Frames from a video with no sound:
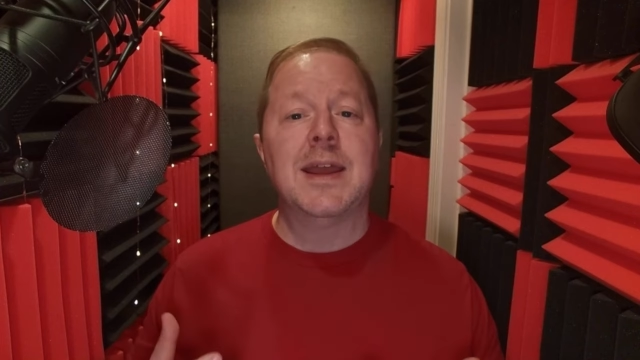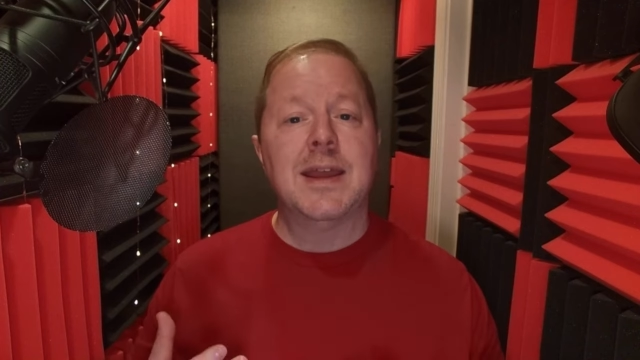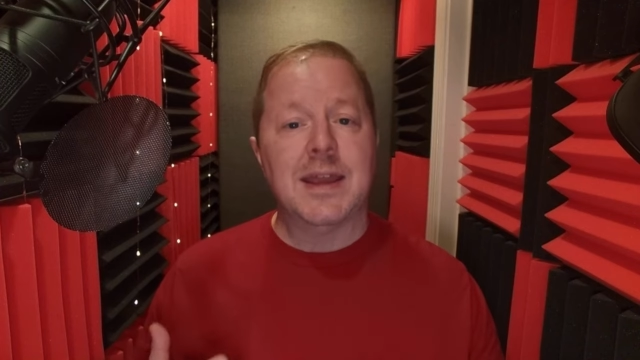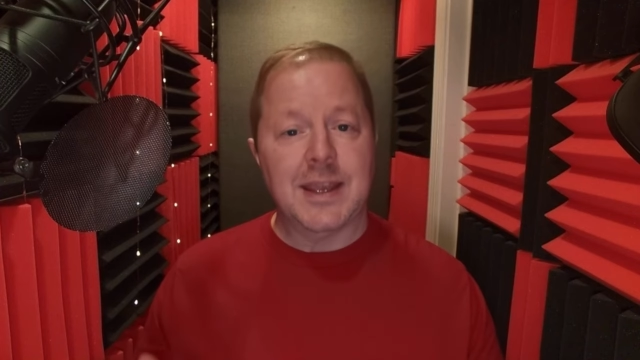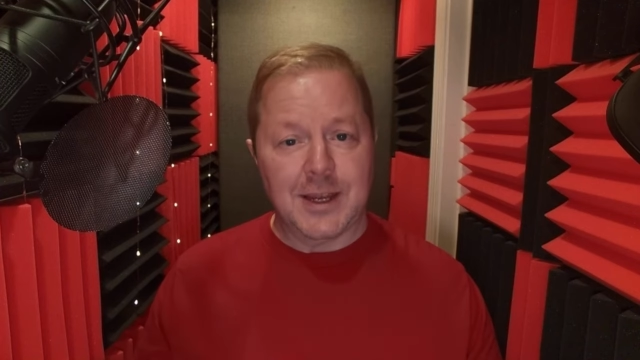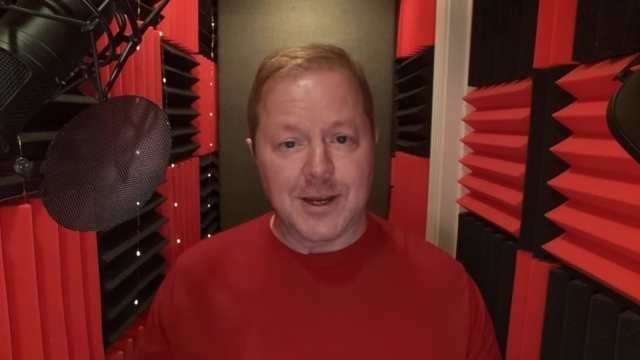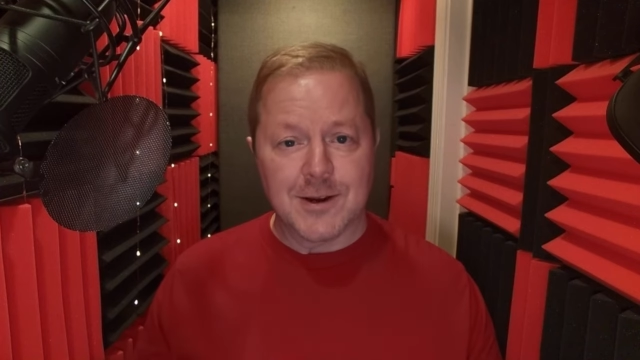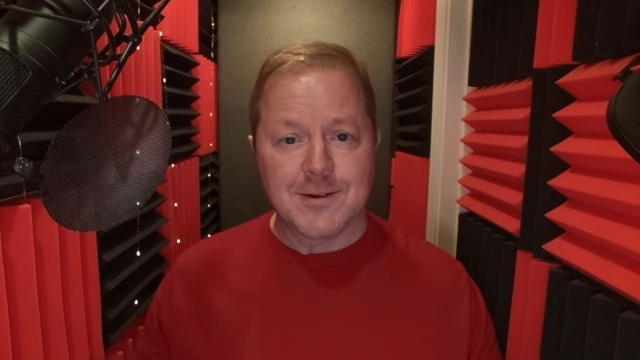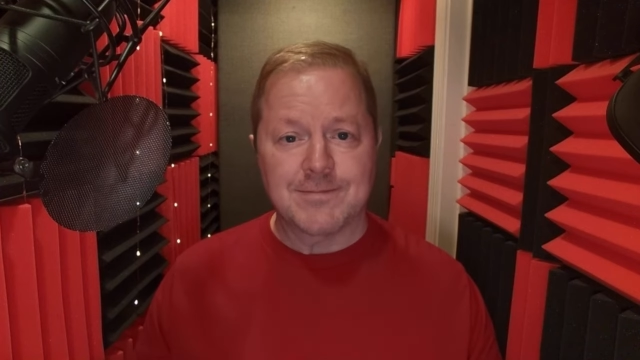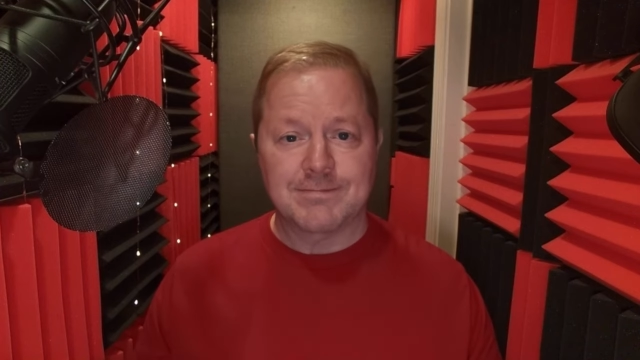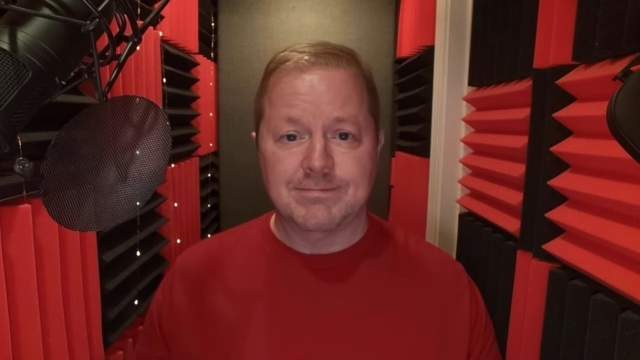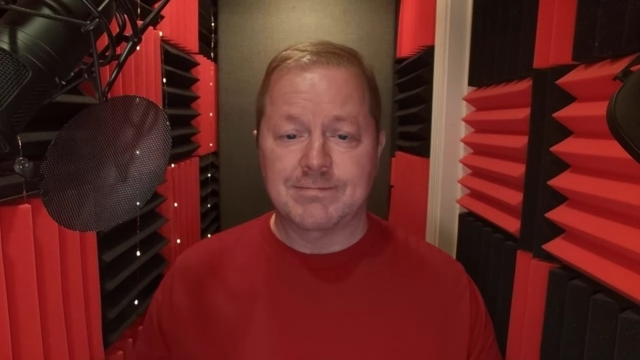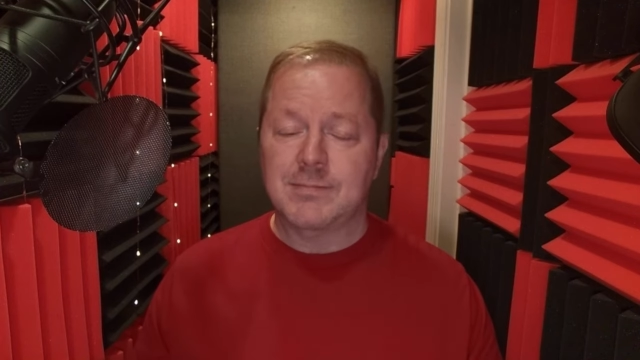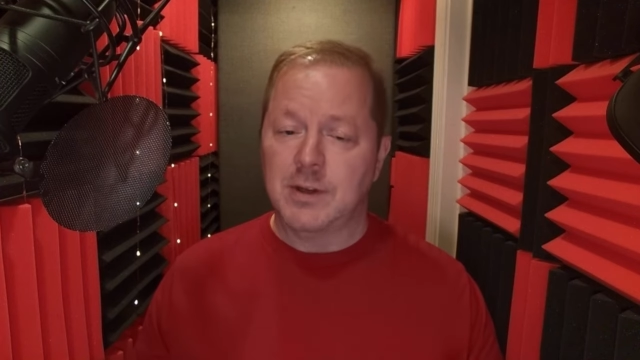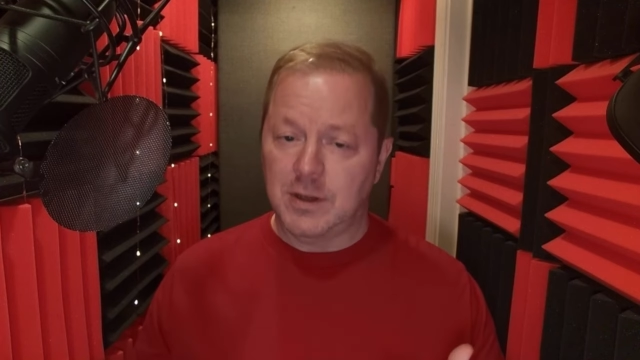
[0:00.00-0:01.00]
here
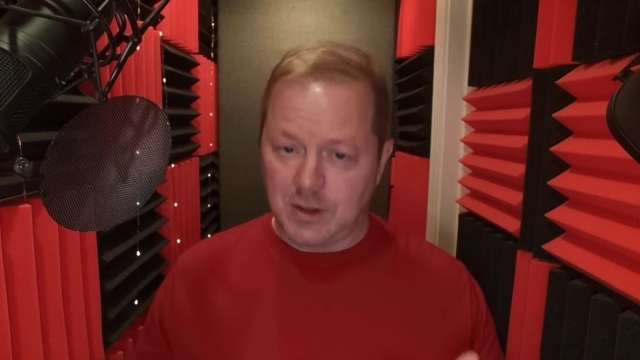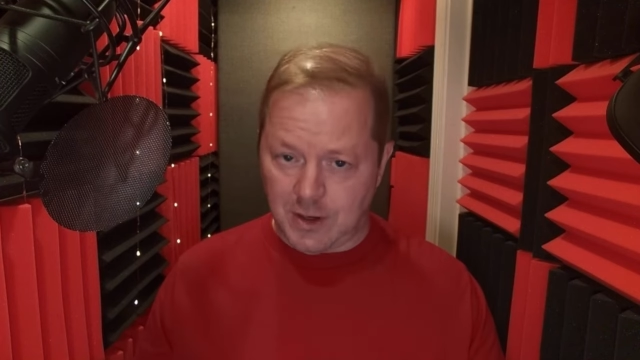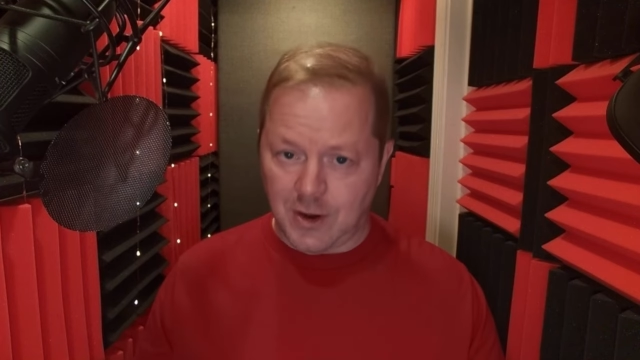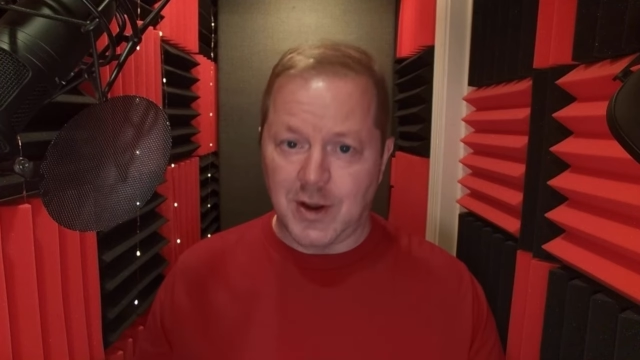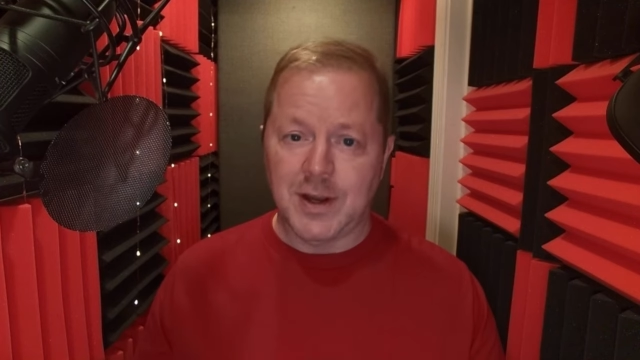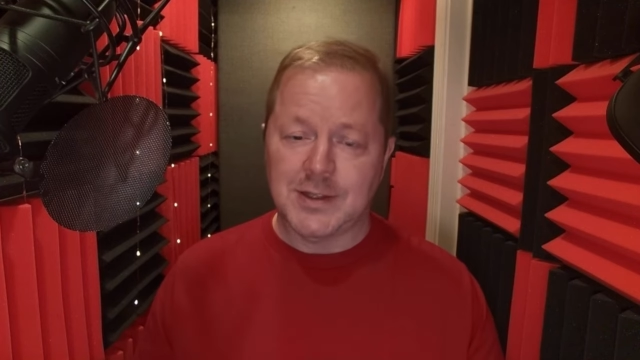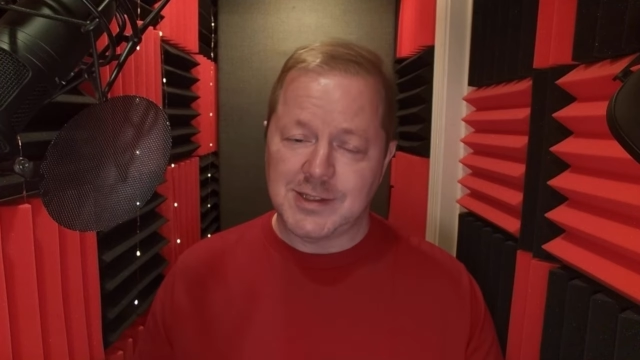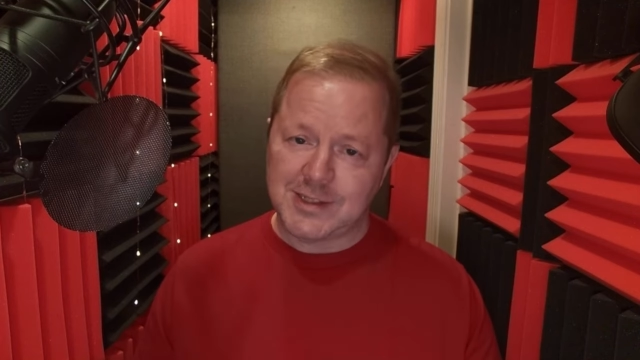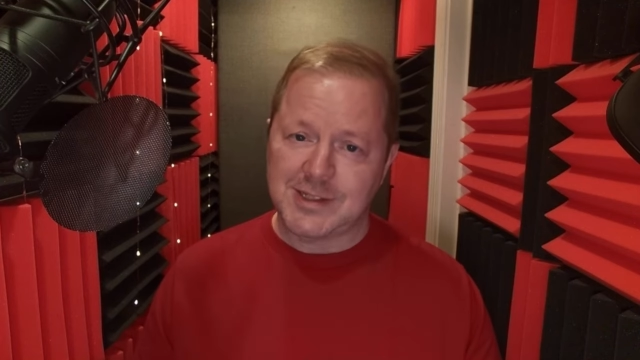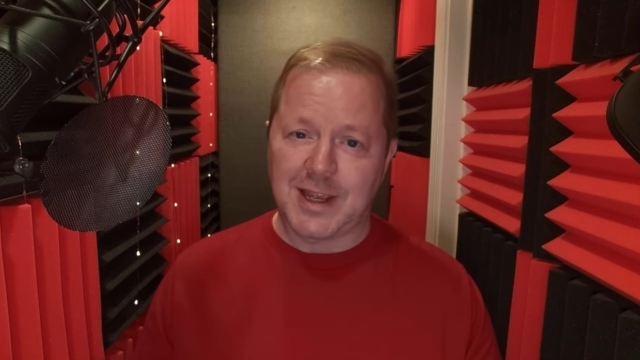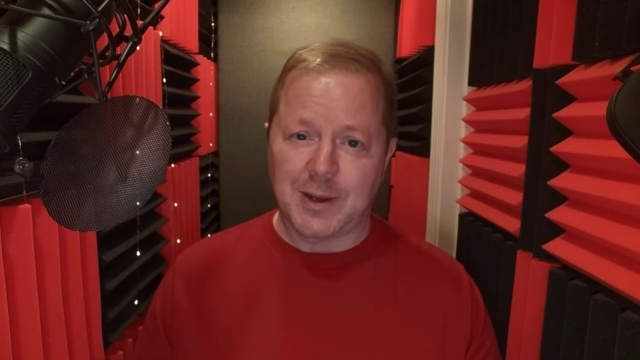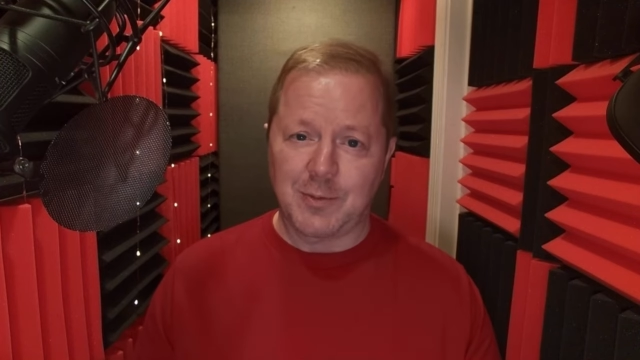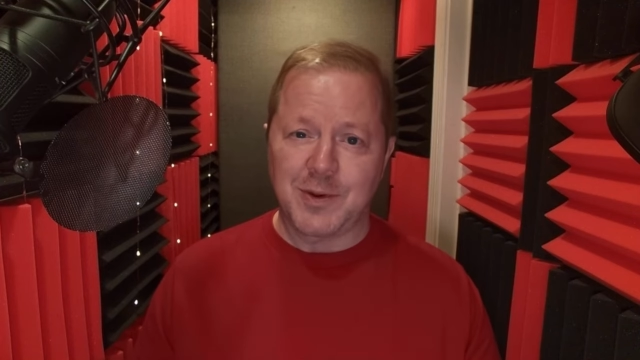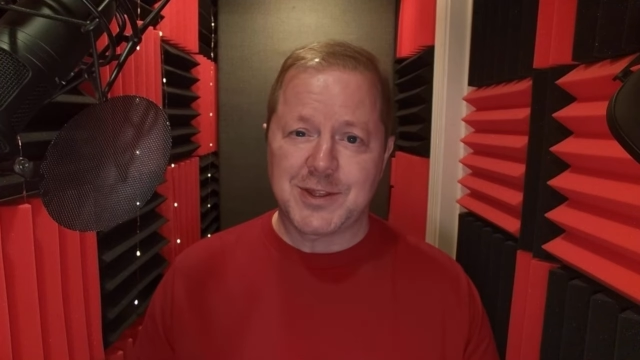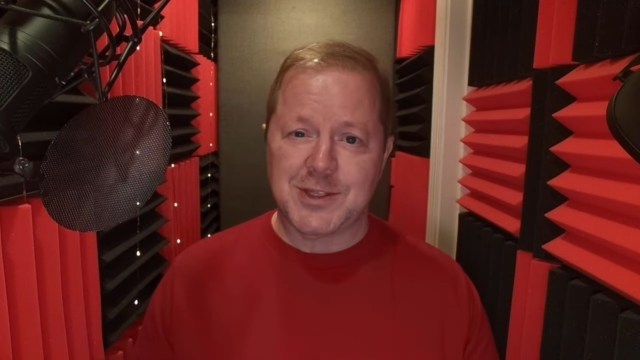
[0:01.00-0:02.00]
on Say
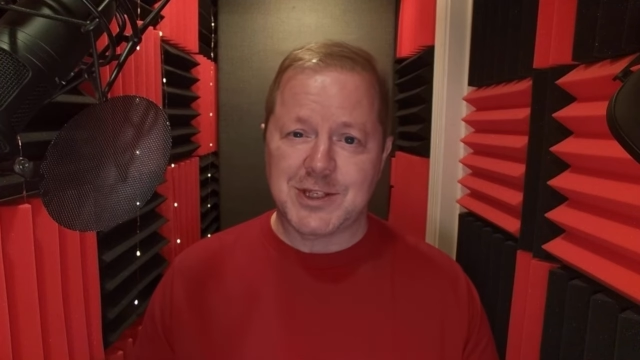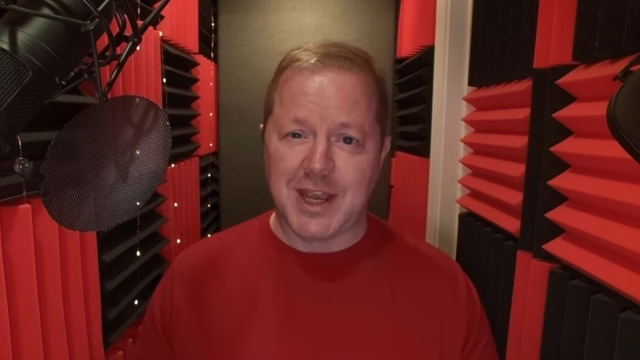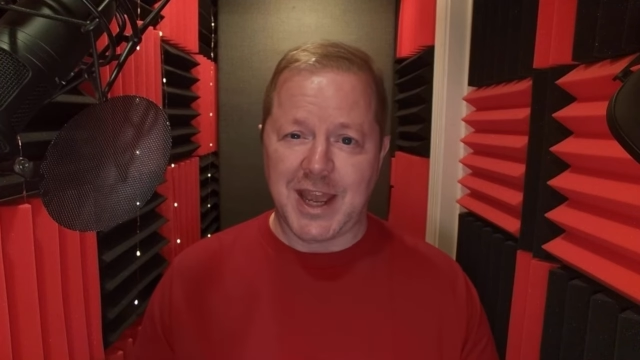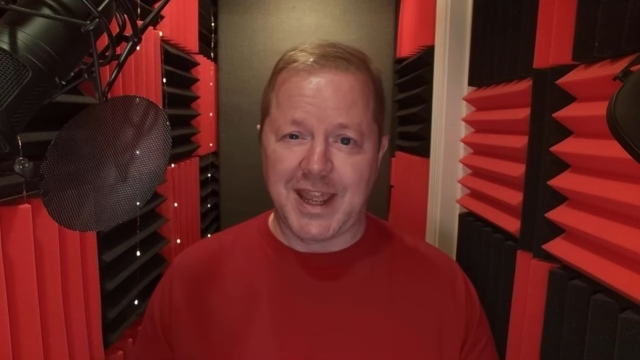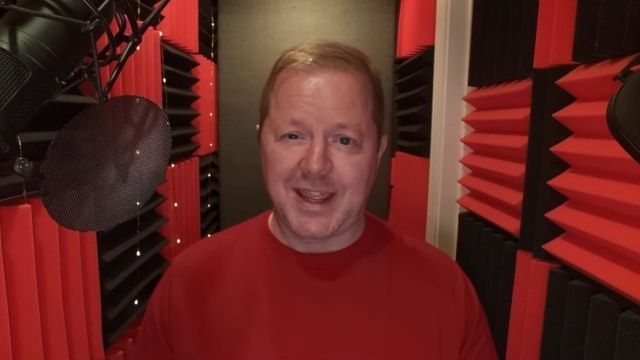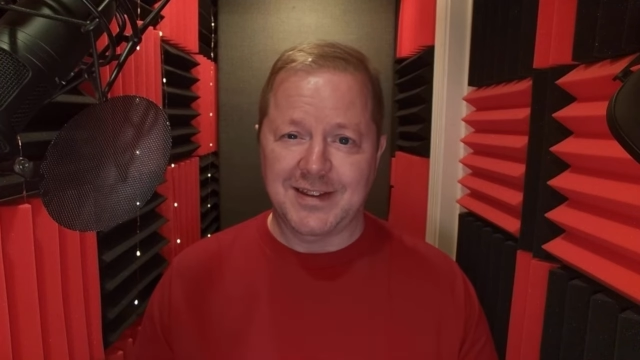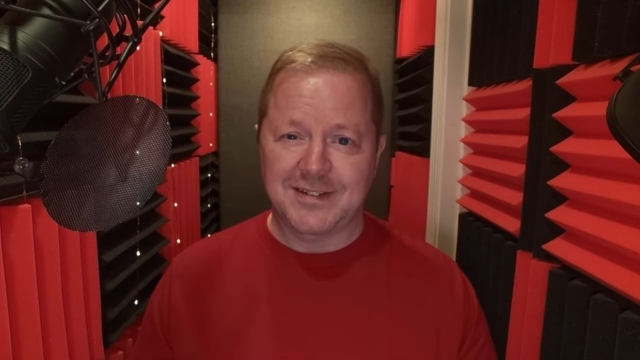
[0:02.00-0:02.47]
with Jay.